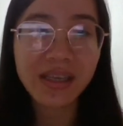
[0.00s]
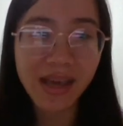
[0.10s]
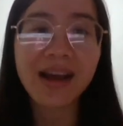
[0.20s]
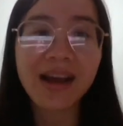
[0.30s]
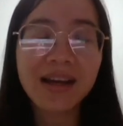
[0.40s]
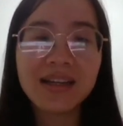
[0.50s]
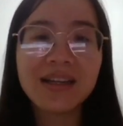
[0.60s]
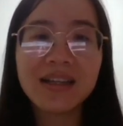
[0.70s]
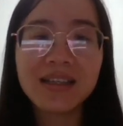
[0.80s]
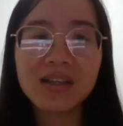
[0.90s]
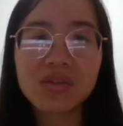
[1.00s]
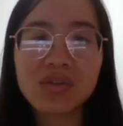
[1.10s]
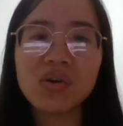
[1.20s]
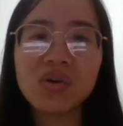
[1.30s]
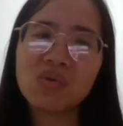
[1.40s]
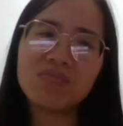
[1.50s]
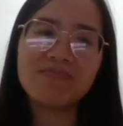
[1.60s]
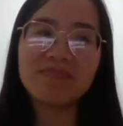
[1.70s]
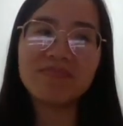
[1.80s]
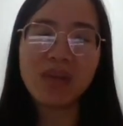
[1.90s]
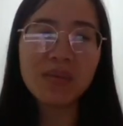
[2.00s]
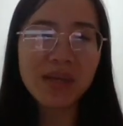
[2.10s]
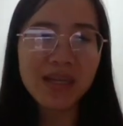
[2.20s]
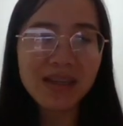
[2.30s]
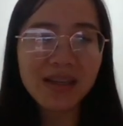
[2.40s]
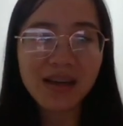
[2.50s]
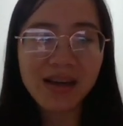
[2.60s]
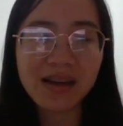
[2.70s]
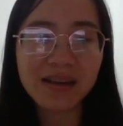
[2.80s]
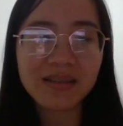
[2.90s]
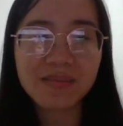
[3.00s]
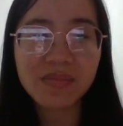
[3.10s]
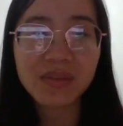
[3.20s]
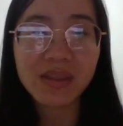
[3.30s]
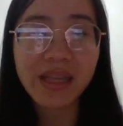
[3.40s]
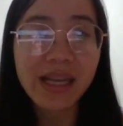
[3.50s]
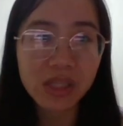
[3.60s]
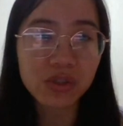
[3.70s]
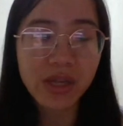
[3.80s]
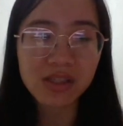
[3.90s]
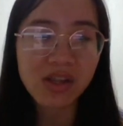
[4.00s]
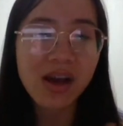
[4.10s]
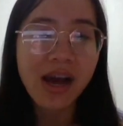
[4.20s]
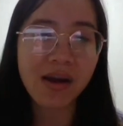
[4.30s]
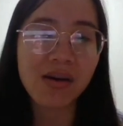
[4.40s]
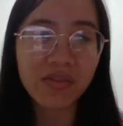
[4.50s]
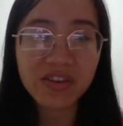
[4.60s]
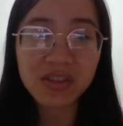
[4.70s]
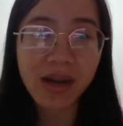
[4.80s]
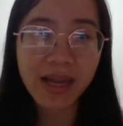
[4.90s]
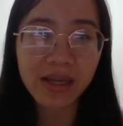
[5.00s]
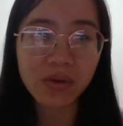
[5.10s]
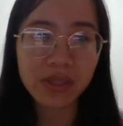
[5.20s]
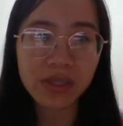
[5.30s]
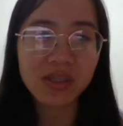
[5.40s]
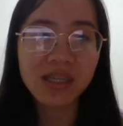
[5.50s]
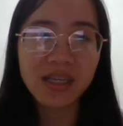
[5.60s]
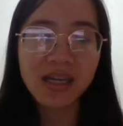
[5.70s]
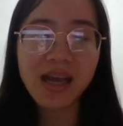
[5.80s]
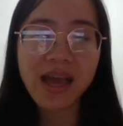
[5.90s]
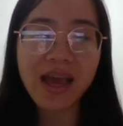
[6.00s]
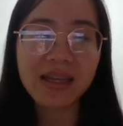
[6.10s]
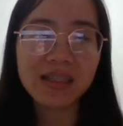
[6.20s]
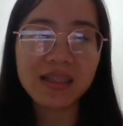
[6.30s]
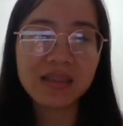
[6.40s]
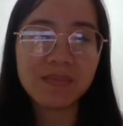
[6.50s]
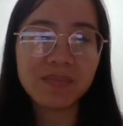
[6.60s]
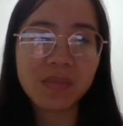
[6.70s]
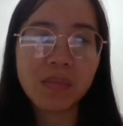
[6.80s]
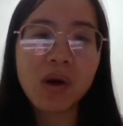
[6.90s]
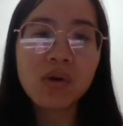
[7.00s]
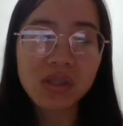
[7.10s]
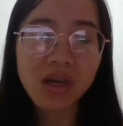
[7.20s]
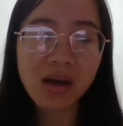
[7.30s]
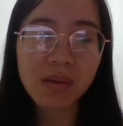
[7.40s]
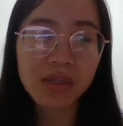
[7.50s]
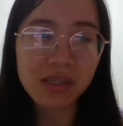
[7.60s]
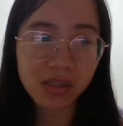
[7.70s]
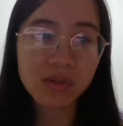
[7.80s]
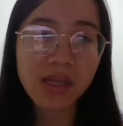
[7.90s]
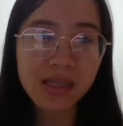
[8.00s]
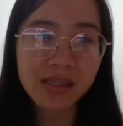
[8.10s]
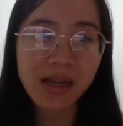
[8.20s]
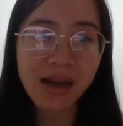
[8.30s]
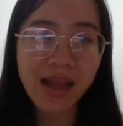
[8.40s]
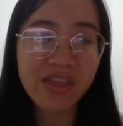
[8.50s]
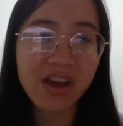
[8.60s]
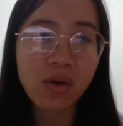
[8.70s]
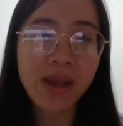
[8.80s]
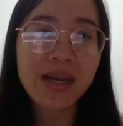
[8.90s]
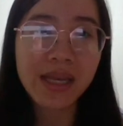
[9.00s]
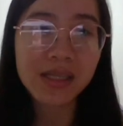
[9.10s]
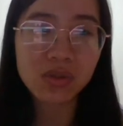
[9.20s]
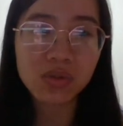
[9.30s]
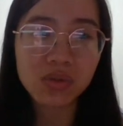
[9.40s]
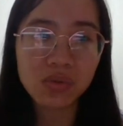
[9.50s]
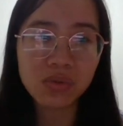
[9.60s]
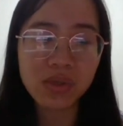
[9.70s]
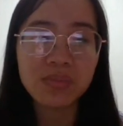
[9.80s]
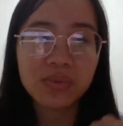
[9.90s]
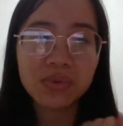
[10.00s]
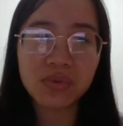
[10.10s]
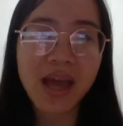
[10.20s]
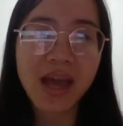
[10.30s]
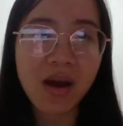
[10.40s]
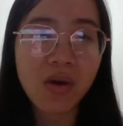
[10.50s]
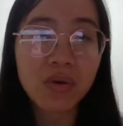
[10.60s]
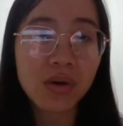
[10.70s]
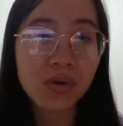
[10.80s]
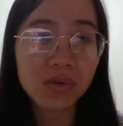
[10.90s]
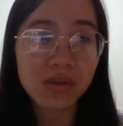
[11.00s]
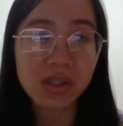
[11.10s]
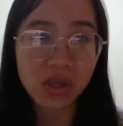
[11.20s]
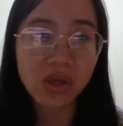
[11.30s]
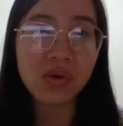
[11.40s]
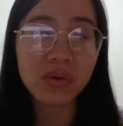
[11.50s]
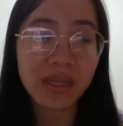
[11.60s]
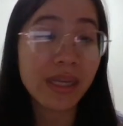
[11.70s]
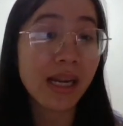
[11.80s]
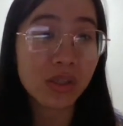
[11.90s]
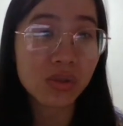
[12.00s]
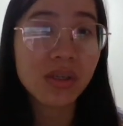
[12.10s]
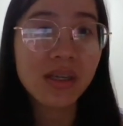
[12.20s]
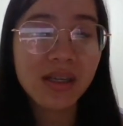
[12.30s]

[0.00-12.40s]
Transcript: Yeah. So maybe English is not our official language, and most of the students lack the awareness to improve their oral skill in English.